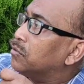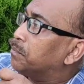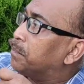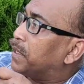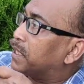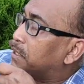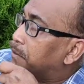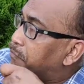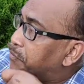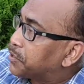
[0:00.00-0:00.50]

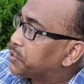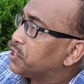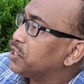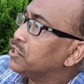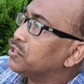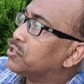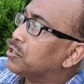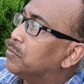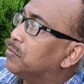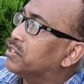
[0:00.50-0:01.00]

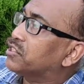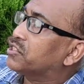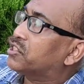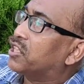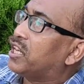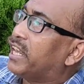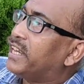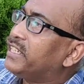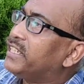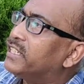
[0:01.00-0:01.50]
paraphrasing someone's
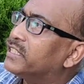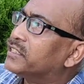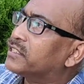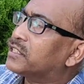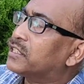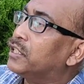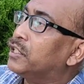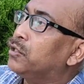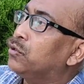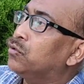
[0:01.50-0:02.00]

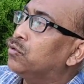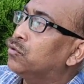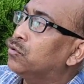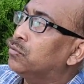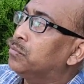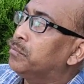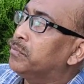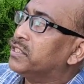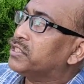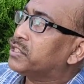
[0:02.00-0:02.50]
writings, you
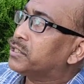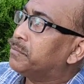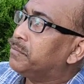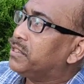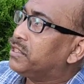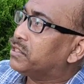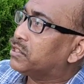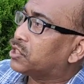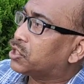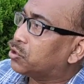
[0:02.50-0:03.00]
must
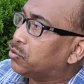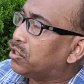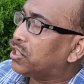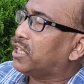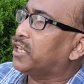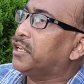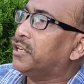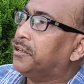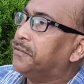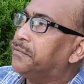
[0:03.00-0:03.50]
be sure
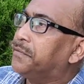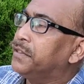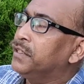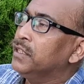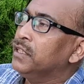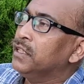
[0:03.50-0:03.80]
enough